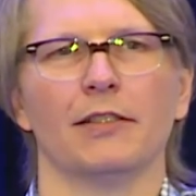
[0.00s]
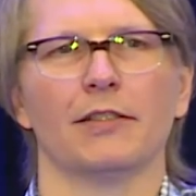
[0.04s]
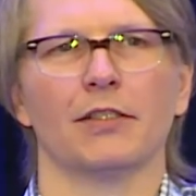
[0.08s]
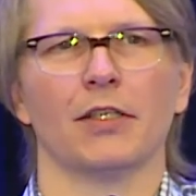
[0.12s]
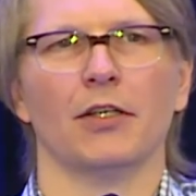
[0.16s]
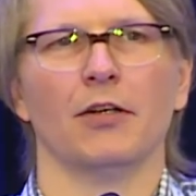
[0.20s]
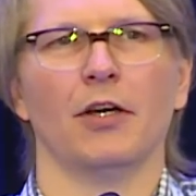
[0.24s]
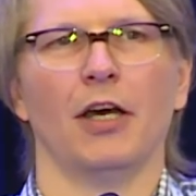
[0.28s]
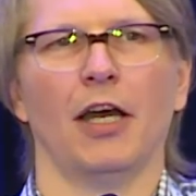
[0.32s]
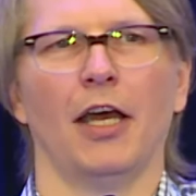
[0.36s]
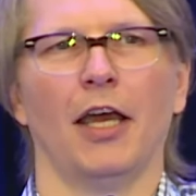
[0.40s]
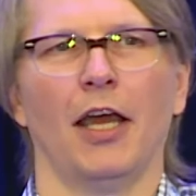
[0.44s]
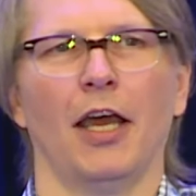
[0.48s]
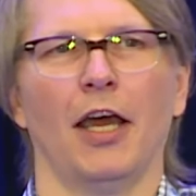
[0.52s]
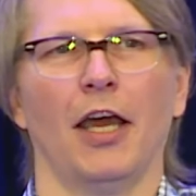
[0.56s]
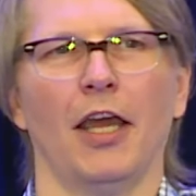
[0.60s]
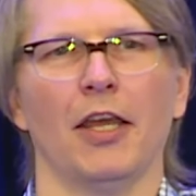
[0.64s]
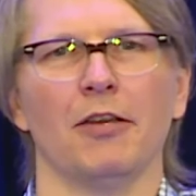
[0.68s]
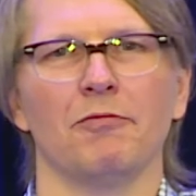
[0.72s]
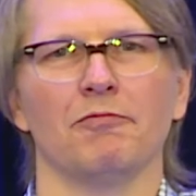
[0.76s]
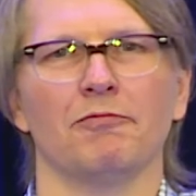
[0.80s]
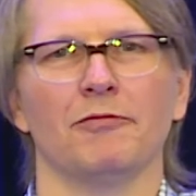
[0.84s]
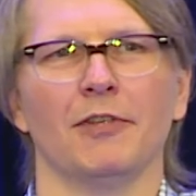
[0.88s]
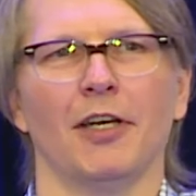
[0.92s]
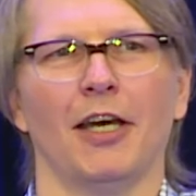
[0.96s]
So
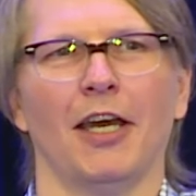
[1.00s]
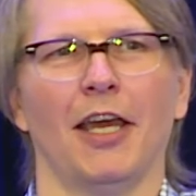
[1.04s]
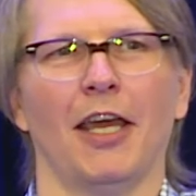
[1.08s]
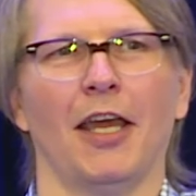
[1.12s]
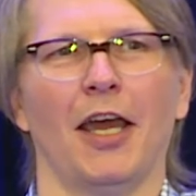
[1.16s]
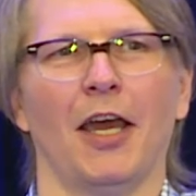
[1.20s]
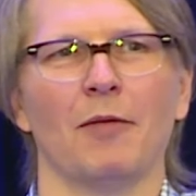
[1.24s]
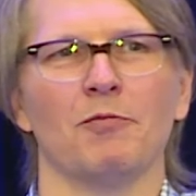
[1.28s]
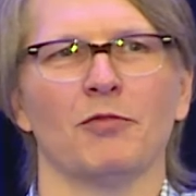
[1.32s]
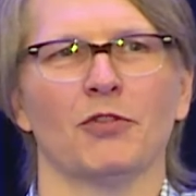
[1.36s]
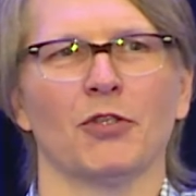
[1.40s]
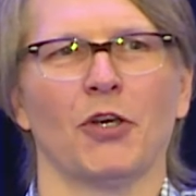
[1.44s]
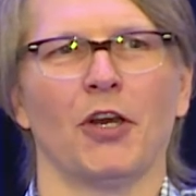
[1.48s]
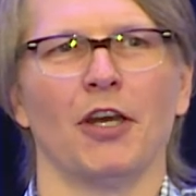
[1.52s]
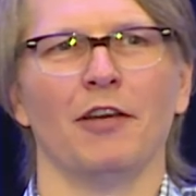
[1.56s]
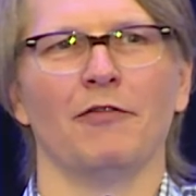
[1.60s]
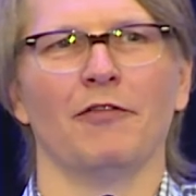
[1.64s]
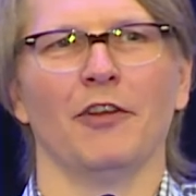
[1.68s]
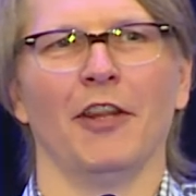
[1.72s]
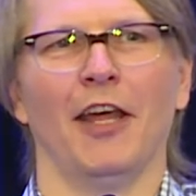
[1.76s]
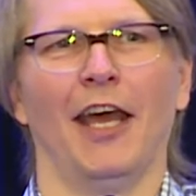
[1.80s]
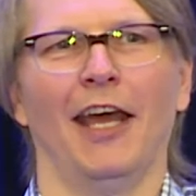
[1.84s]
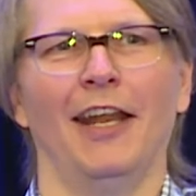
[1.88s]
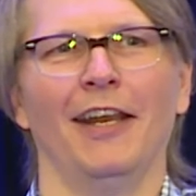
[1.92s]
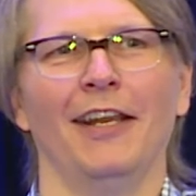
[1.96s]
I'm sorry
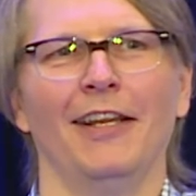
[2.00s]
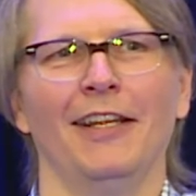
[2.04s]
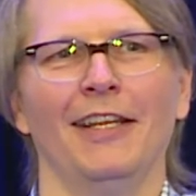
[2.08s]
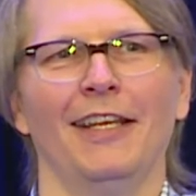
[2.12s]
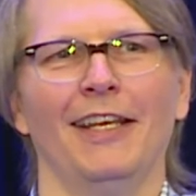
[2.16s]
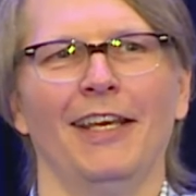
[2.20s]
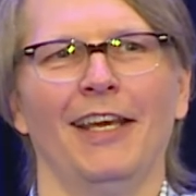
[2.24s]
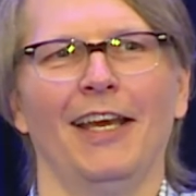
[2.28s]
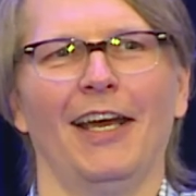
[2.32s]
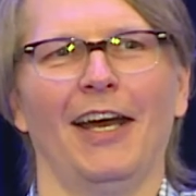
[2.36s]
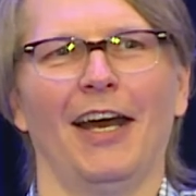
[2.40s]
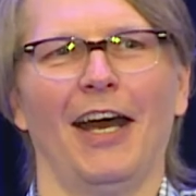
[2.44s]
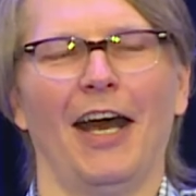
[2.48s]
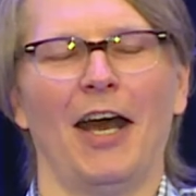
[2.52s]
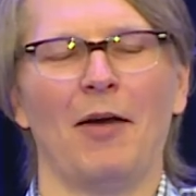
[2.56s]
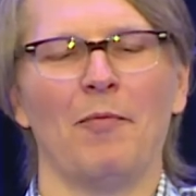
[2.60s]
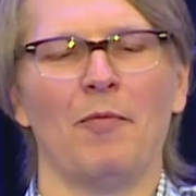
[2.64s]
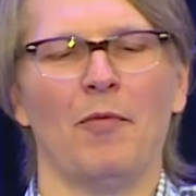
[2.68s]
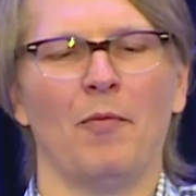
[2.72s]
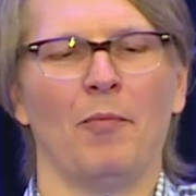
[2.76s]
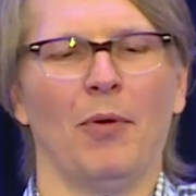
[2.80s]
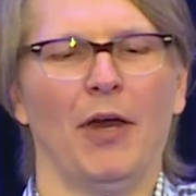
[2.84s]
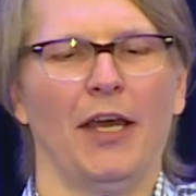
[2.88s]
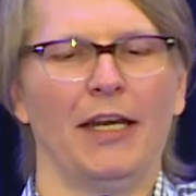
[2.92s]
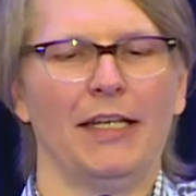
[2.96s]
for that.
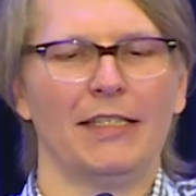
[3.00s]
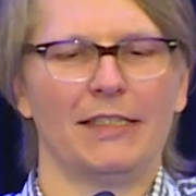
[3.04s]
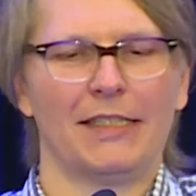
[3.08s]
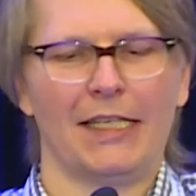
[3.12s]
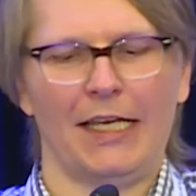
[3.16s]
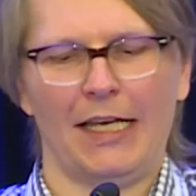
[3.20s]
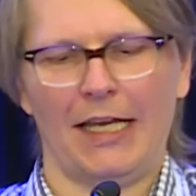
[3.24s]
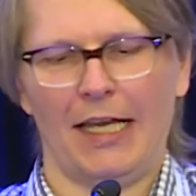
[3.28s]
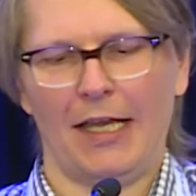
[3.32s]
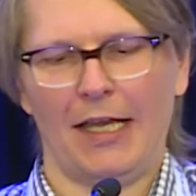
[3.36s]
But it's